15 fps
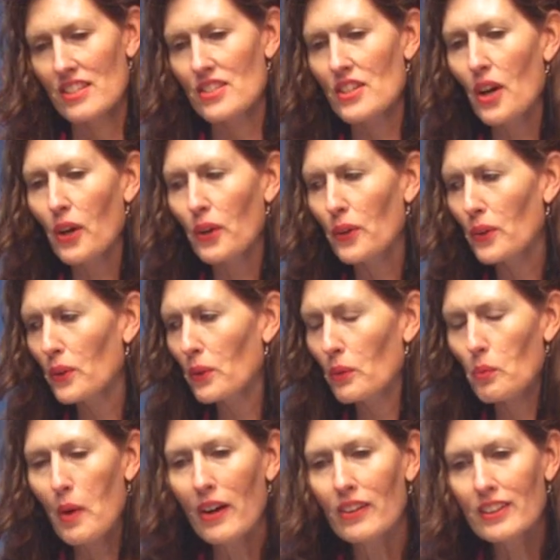So,
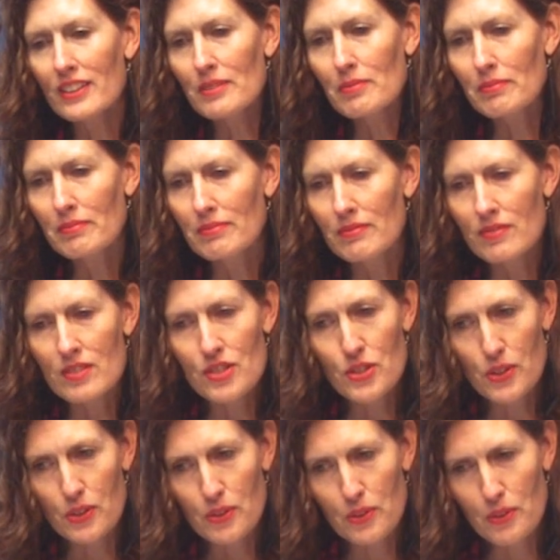welcome
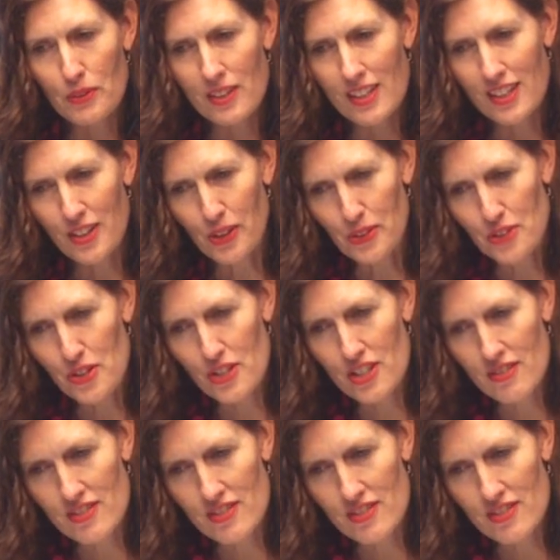to the Culture